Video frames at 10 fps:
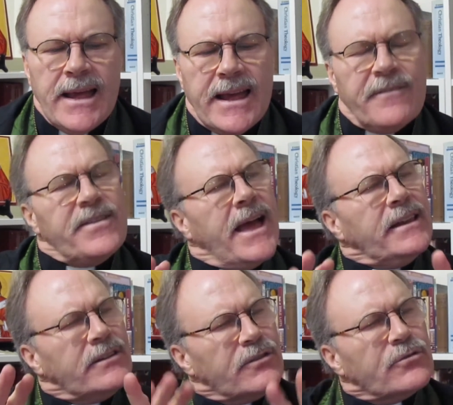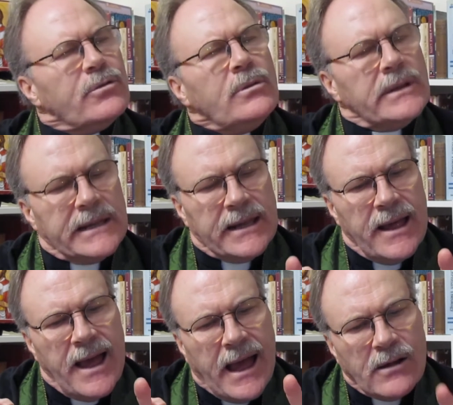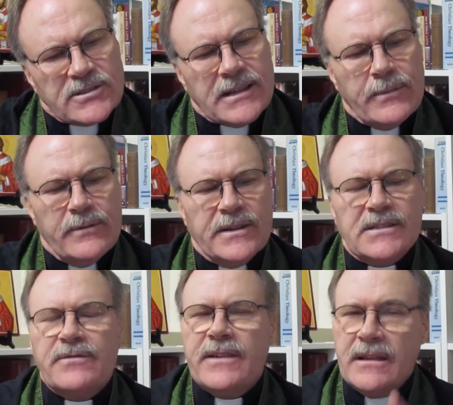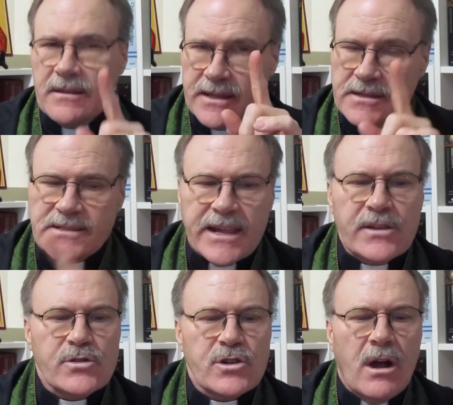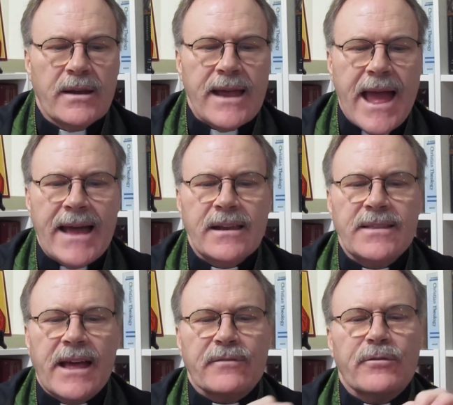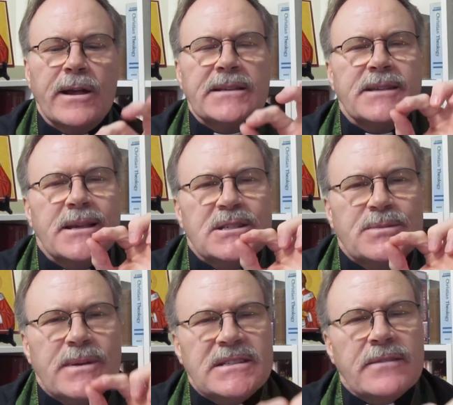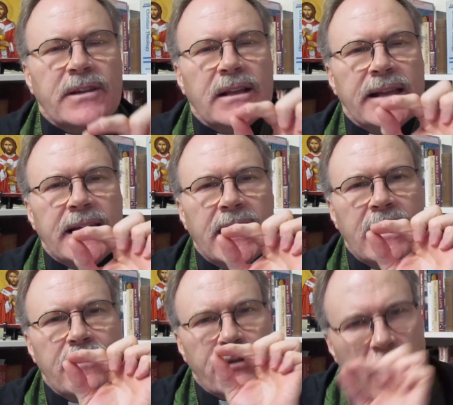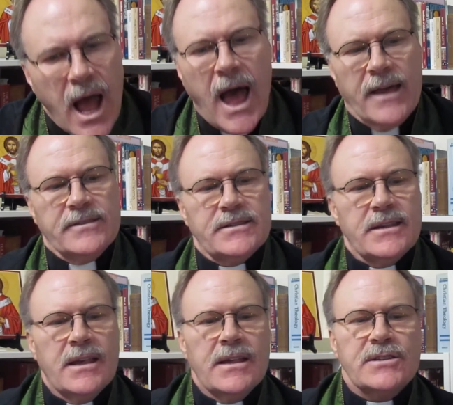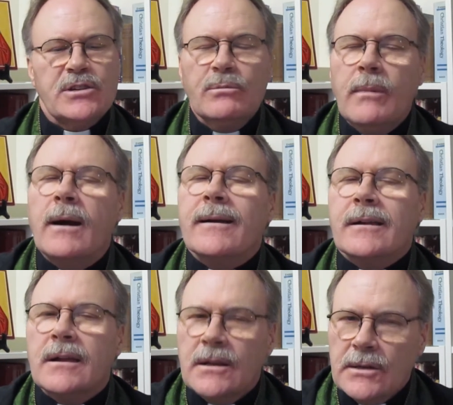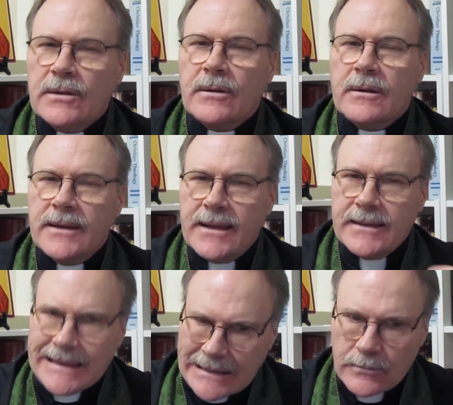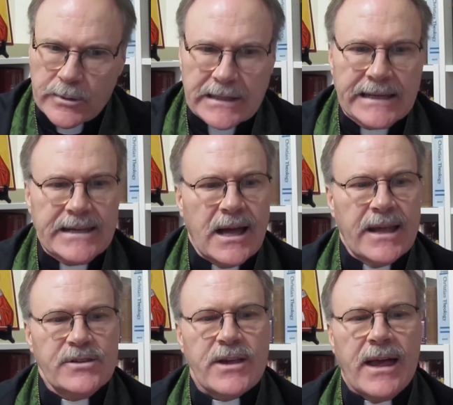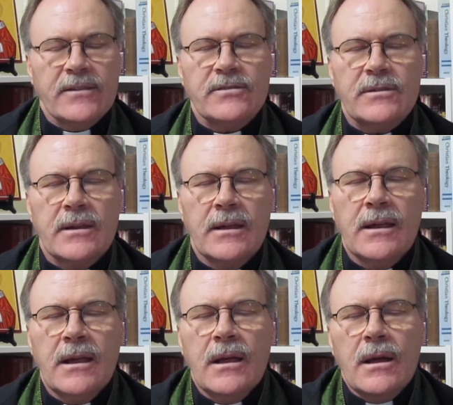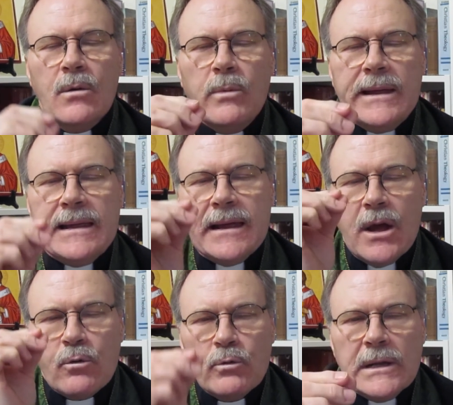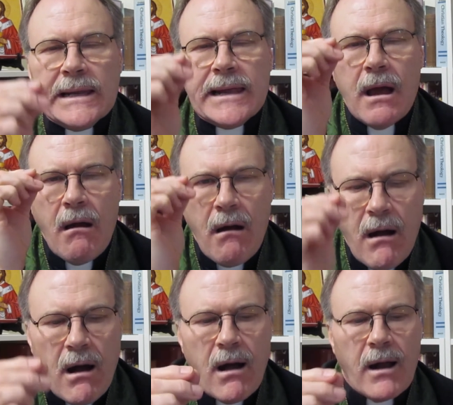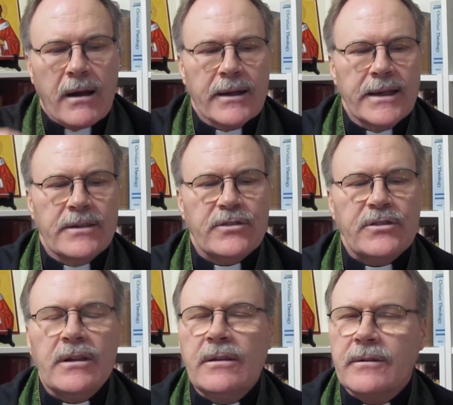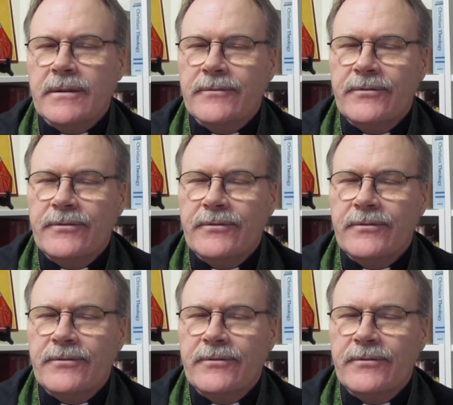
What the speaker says: If that is truly how some of us feel, then St. John added that phrase specifically for us to mark, learn, and inwardly digest. We really are His children.